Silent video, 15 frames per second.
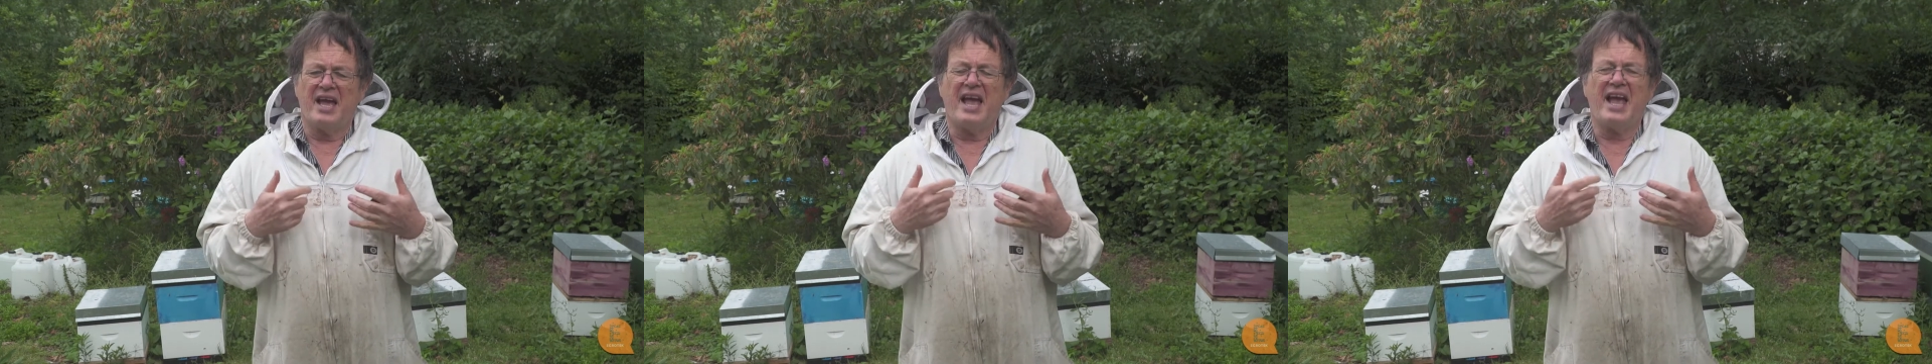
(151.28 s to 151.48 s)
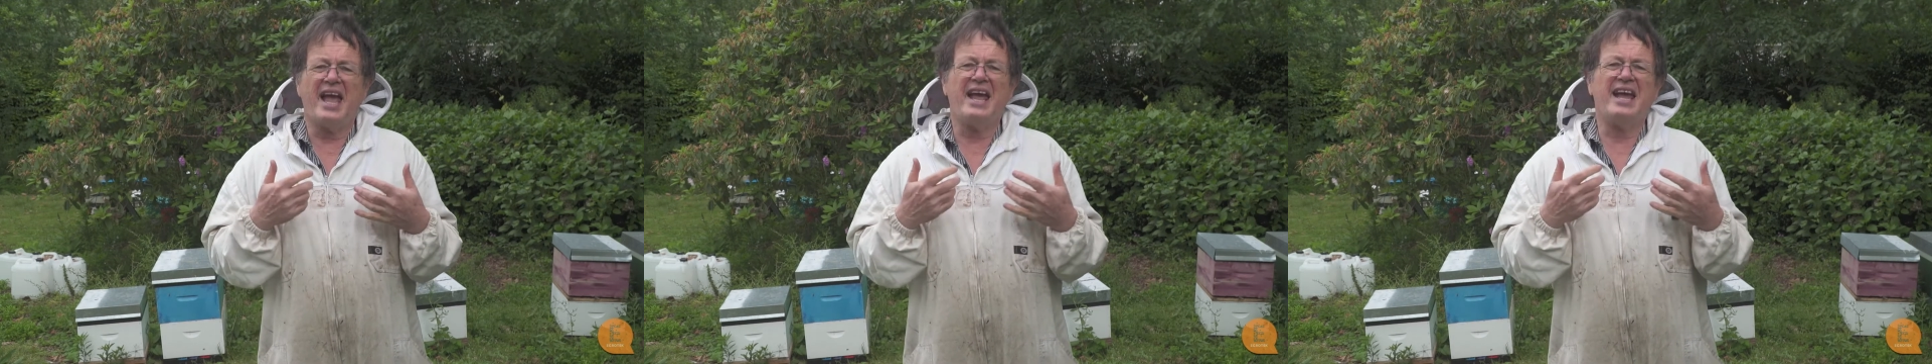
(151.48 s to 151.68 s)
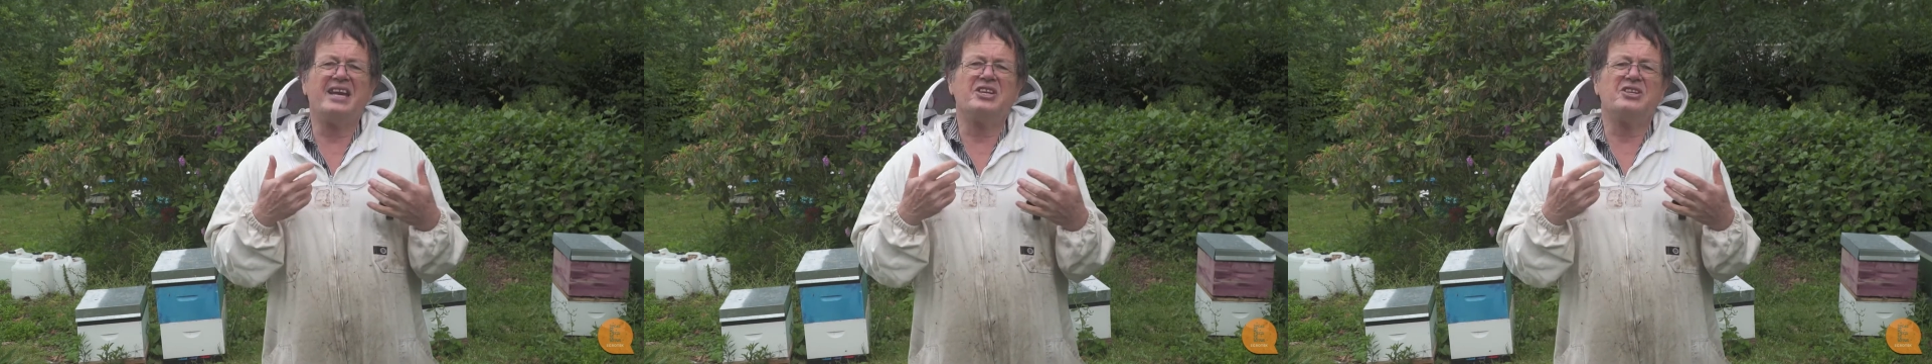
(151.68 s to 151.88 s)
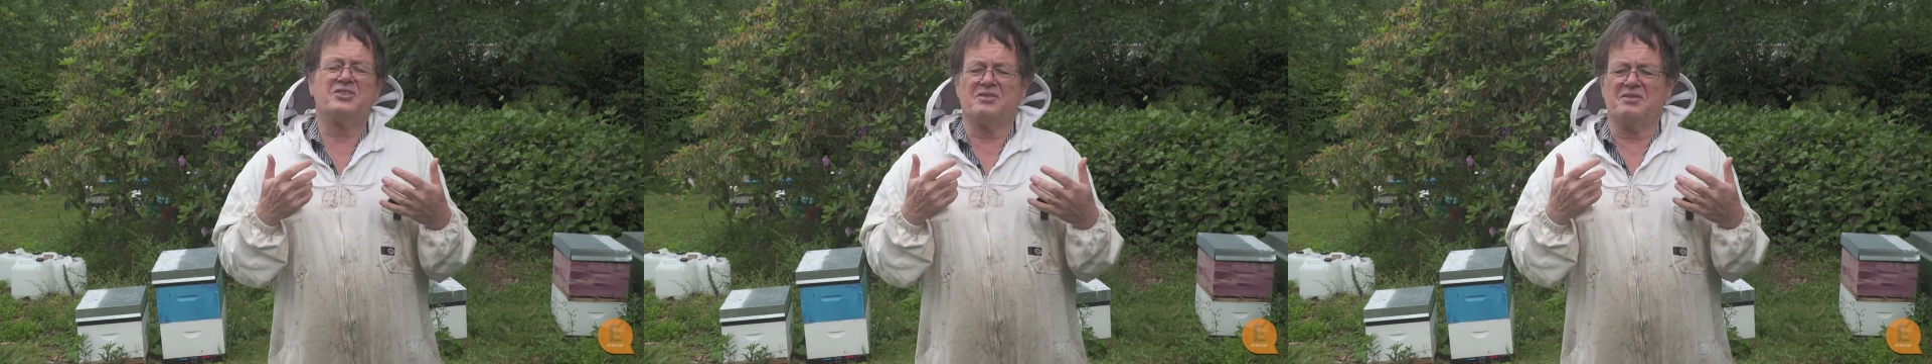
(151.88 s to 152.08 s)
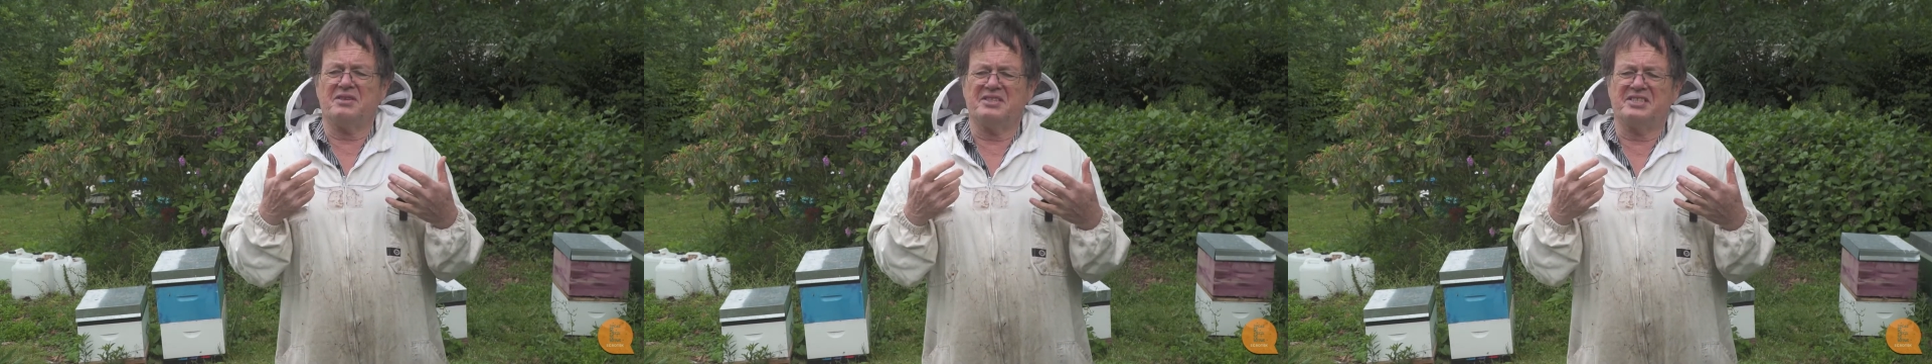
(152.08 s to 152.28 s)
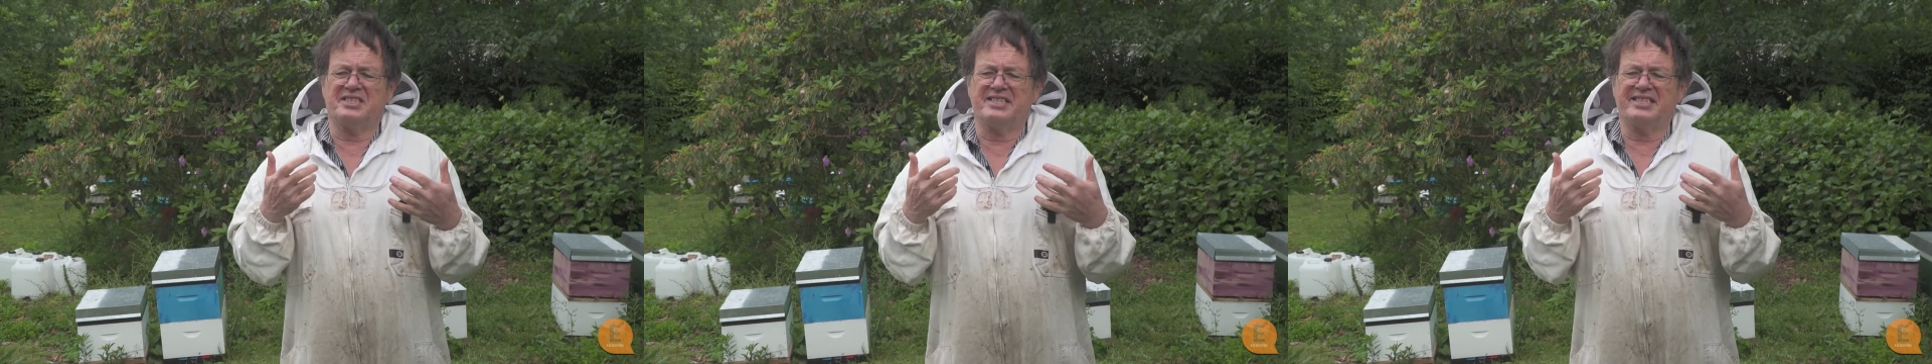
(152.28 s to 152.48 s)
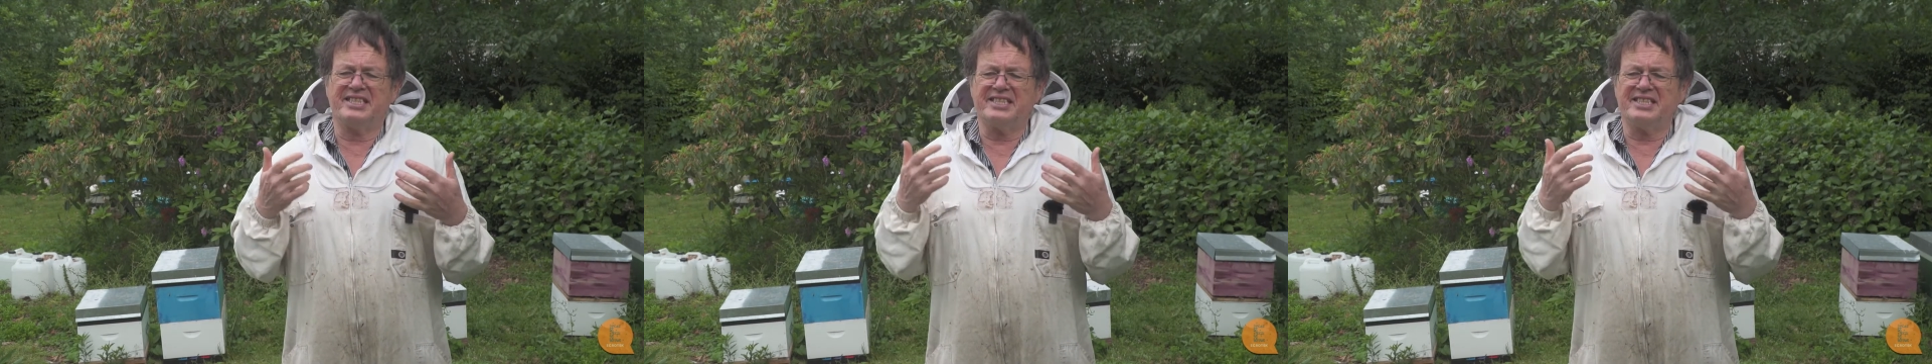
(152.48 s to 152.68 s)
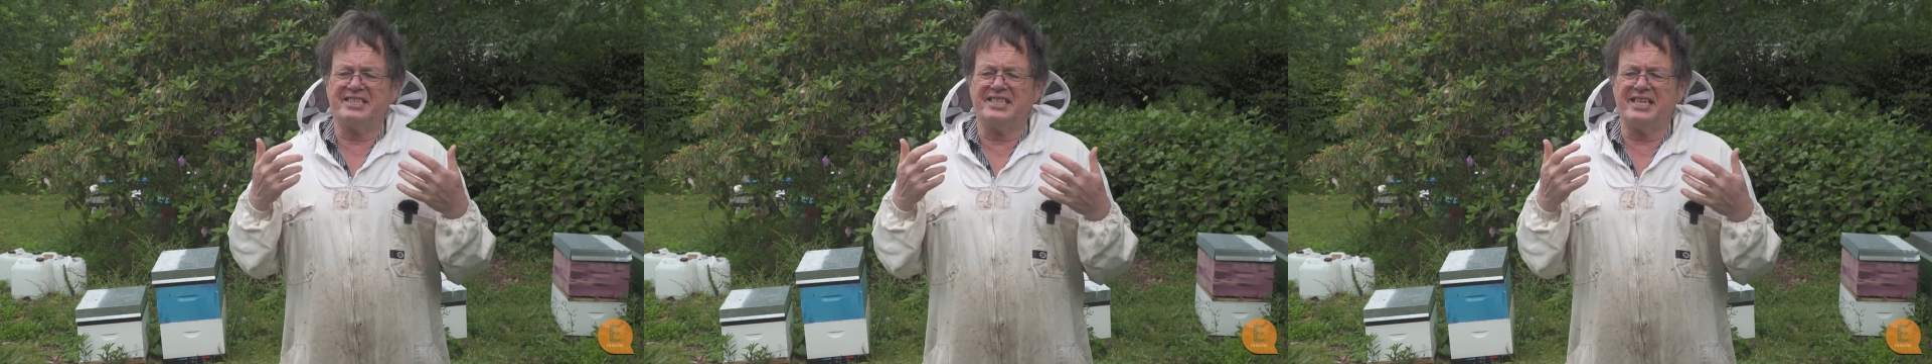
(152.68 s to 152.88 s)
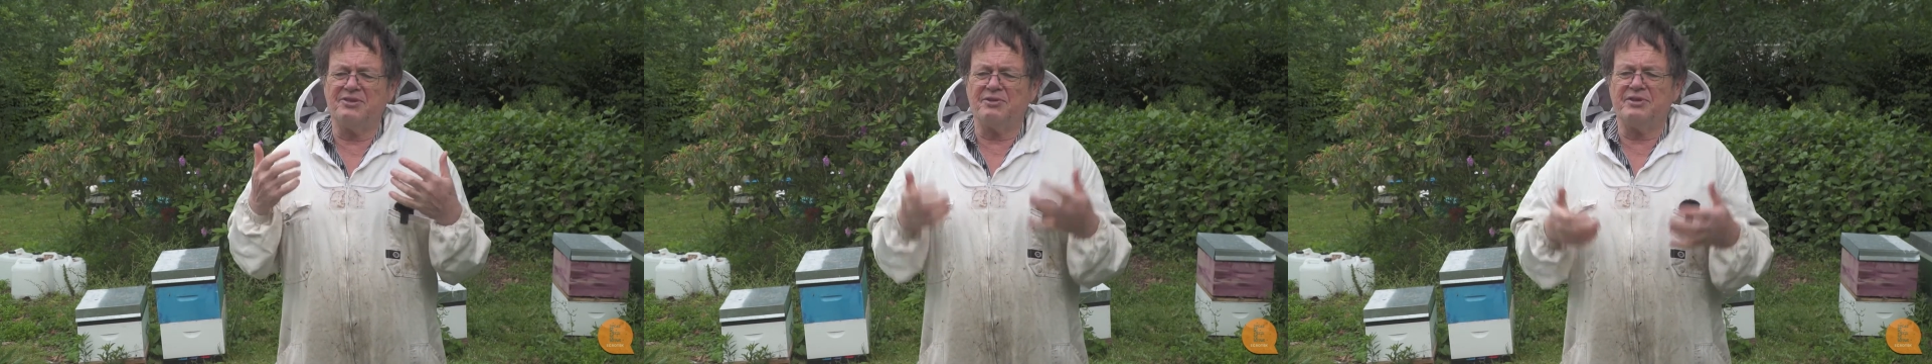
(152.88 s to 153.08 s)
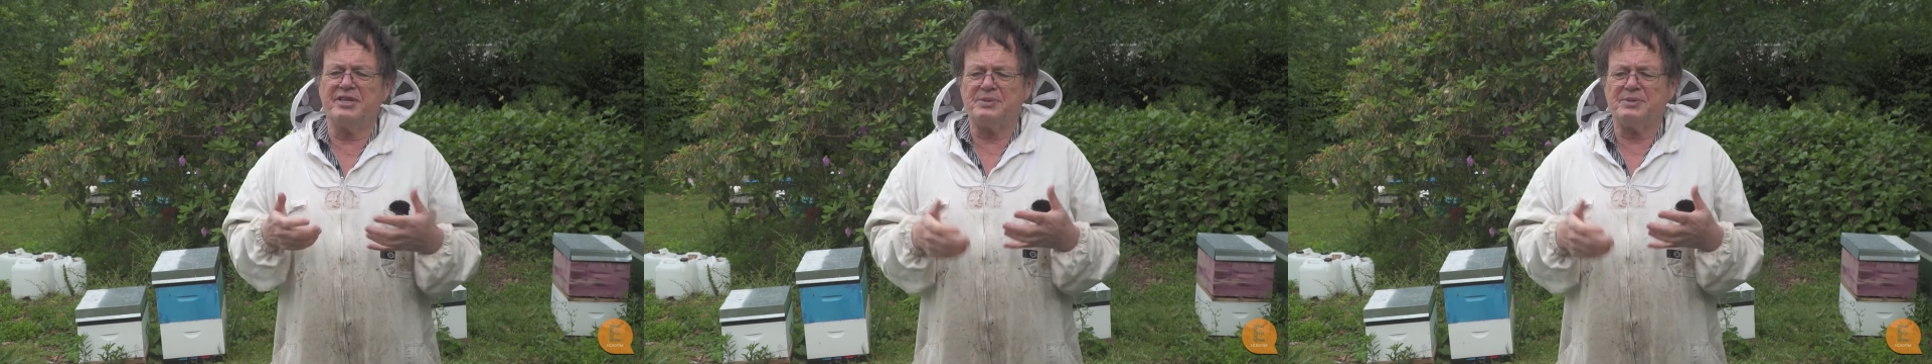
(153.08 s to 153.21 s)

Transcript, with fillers: And just generally,